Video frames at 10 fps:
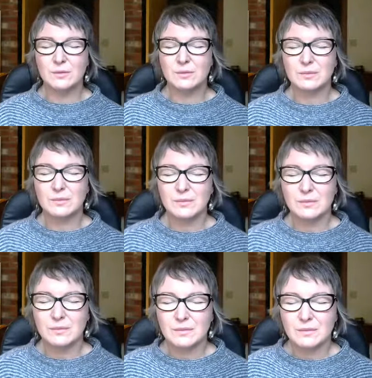
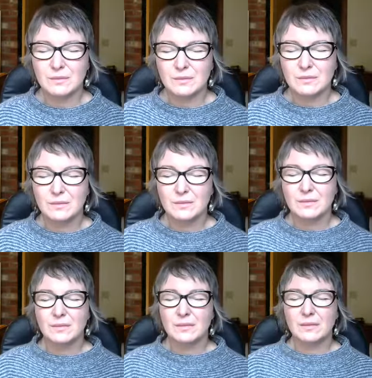
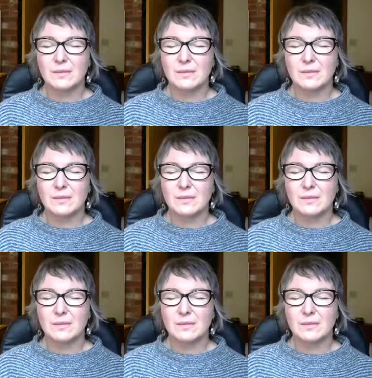(silence)